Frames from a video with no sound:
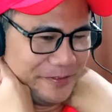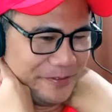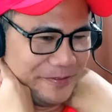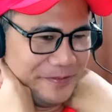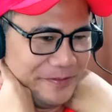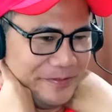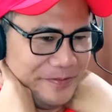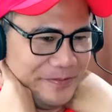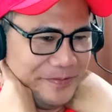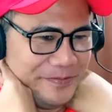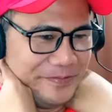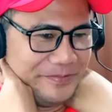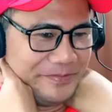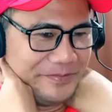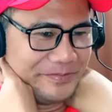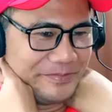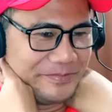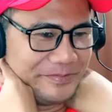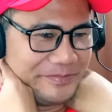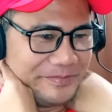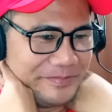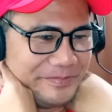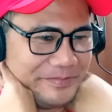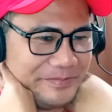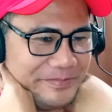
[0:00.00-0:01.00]
year.
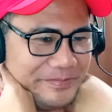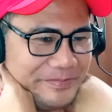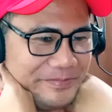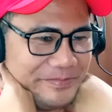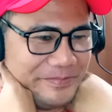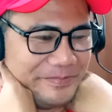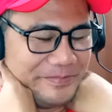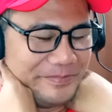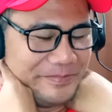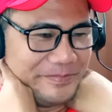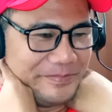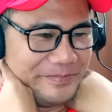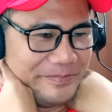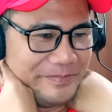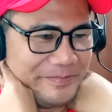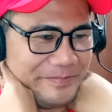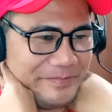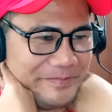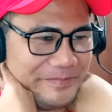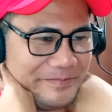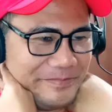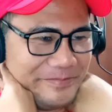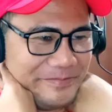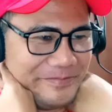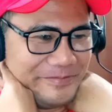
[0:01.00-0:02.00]
Who's it gonna be,
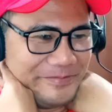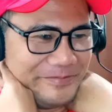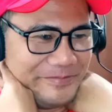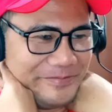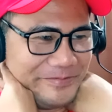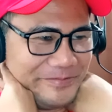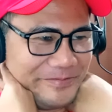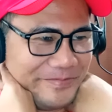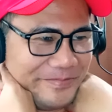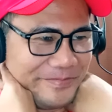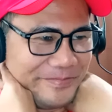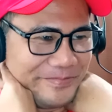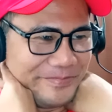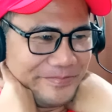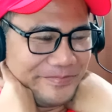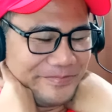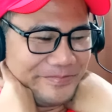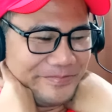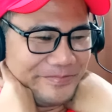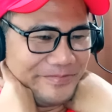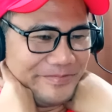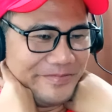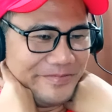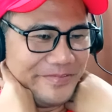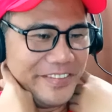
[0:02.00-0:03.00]
guys?
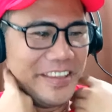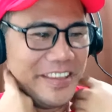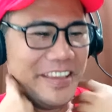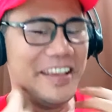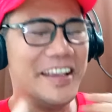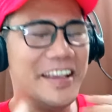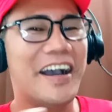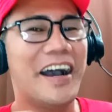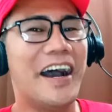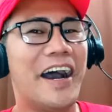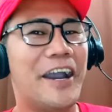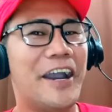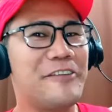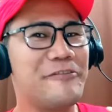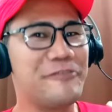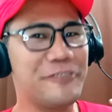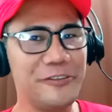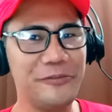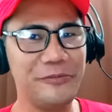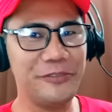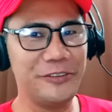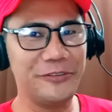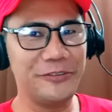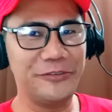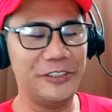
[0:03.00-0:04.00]
I'm
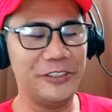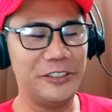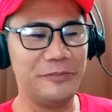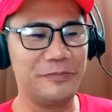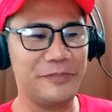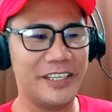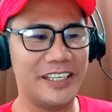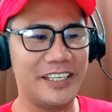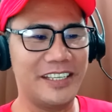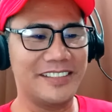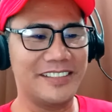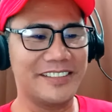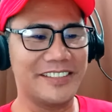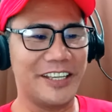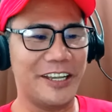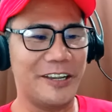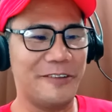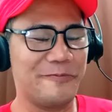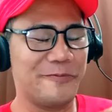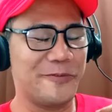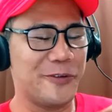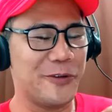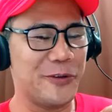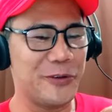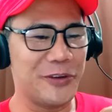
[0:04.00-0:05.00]
from Who's the Philippines.
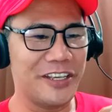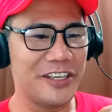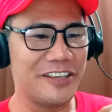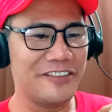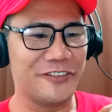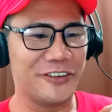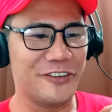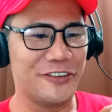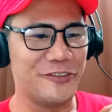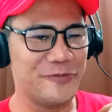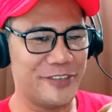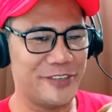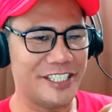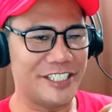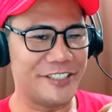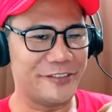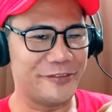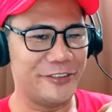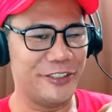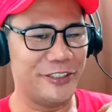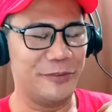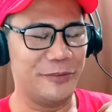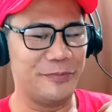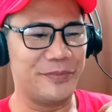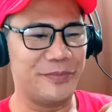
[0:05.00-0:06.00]
I'm rooting for Miss
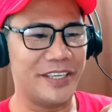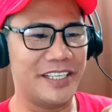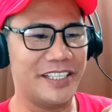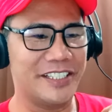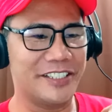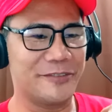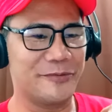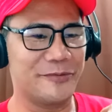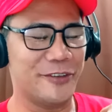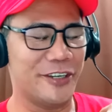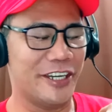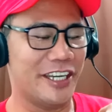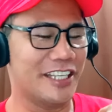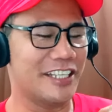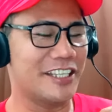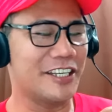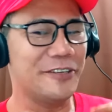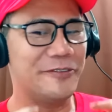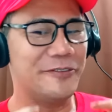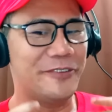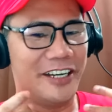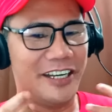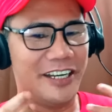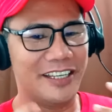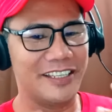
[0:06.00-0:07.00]
Philippines, but
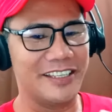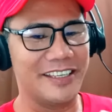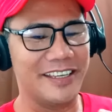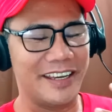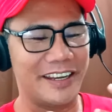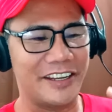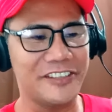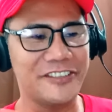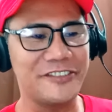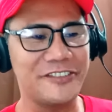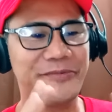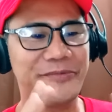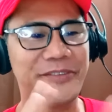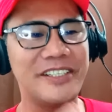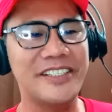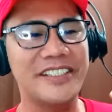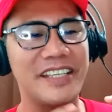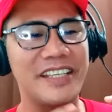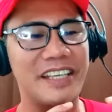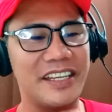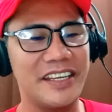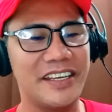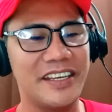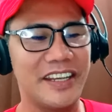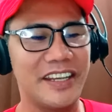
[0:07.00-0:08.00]
come on, guys. Miss
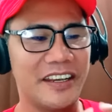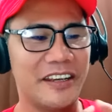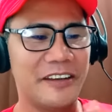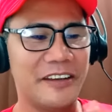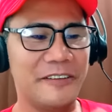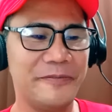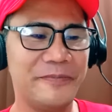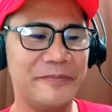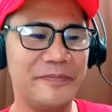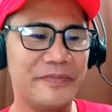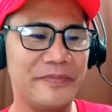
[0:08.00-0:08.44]
India,